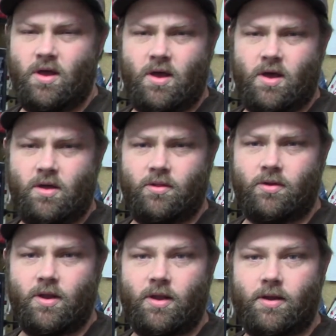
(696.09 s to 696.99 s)
Uh,
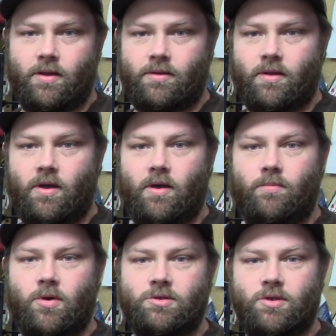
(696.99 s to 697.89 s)
looking at uh, a
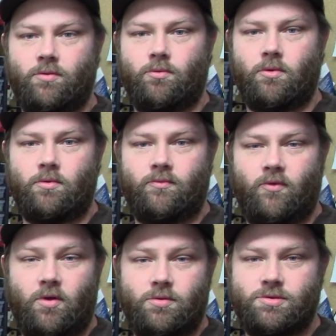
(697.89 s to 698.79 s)
bunch of the
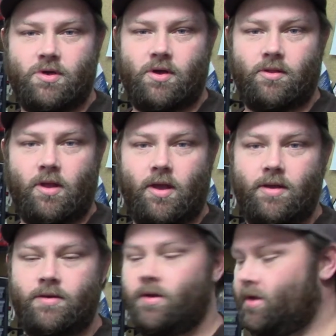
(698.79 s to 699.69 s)
reviews
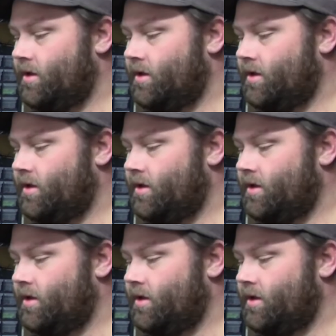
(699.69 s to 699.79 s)
online,